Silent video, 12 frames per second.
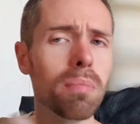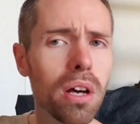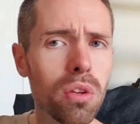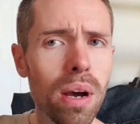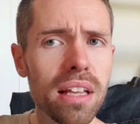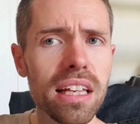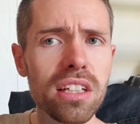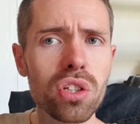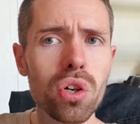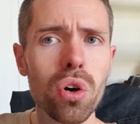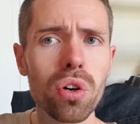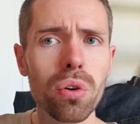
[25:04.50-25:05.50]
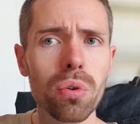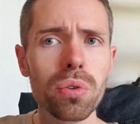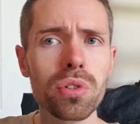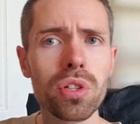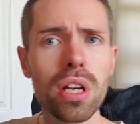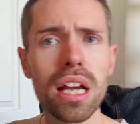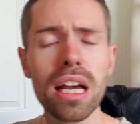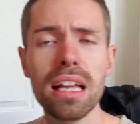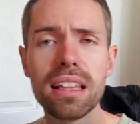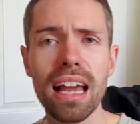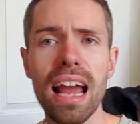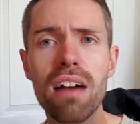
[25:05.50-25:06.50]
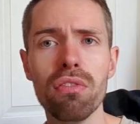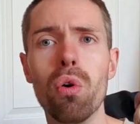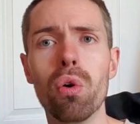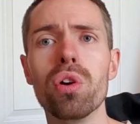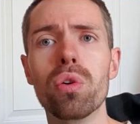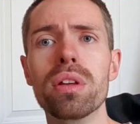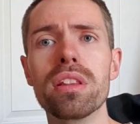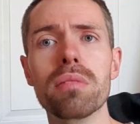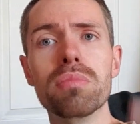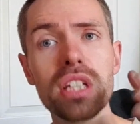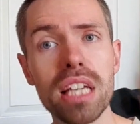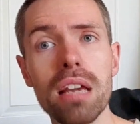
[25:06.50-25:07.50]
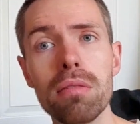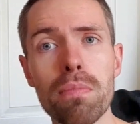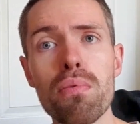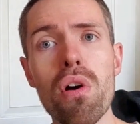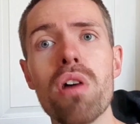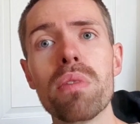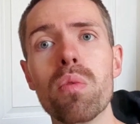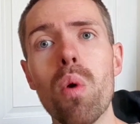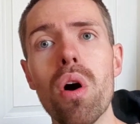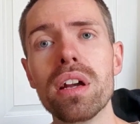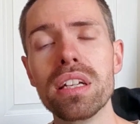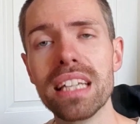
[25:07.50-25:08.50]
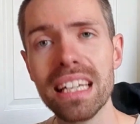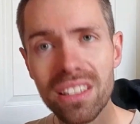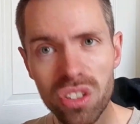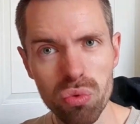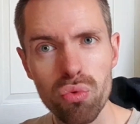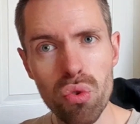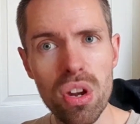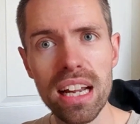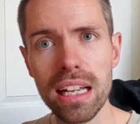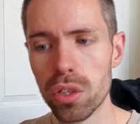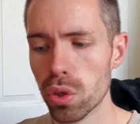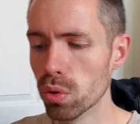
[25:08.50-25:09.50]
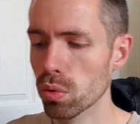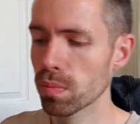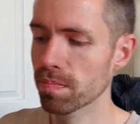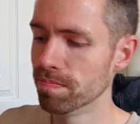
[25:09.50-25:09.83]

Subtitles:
By the way, these coils, they have oil in them to keep the primary windings really cool.